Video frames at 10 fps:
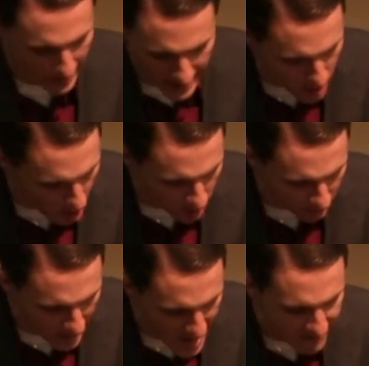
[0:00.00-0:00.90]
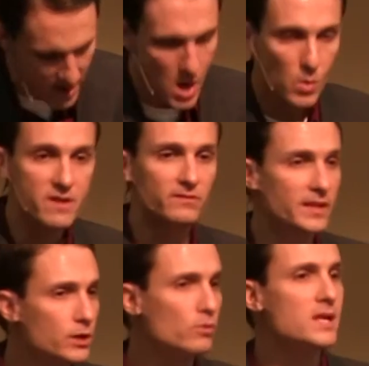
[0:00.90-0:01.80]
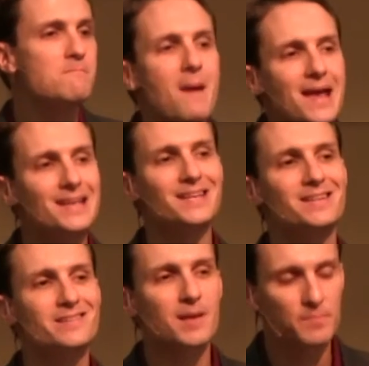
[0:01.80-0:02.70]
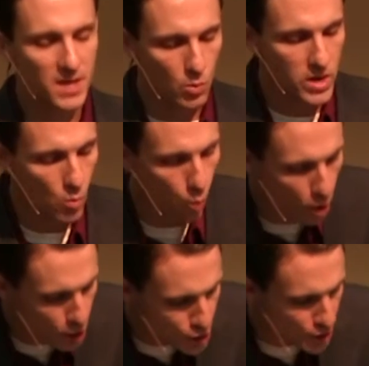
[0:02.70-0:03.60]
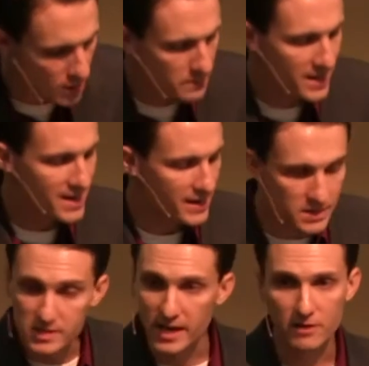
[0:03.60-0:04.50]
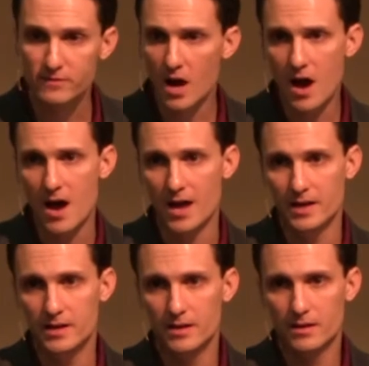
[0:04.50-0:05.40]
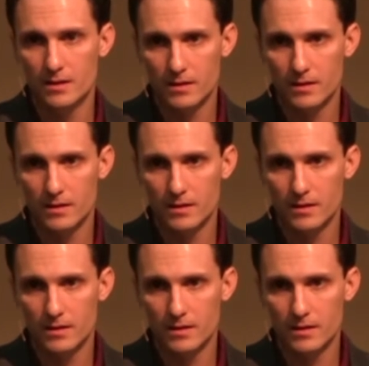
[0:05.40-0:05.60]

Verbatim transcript: all, end all of life. We have literally made it into something we worship instead of God.